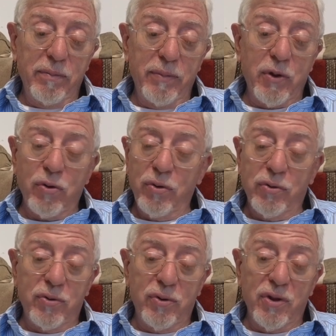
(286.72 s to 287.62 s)

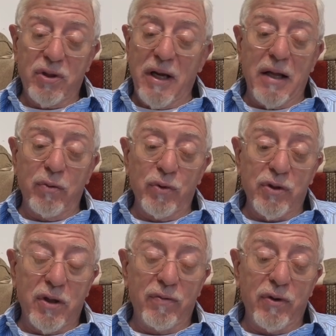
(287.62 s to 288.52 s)
because this land
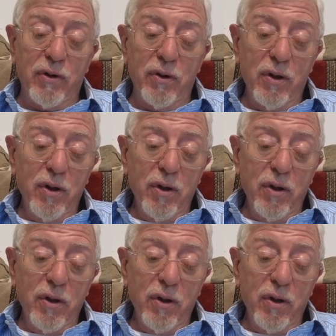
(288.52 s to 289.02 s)
was given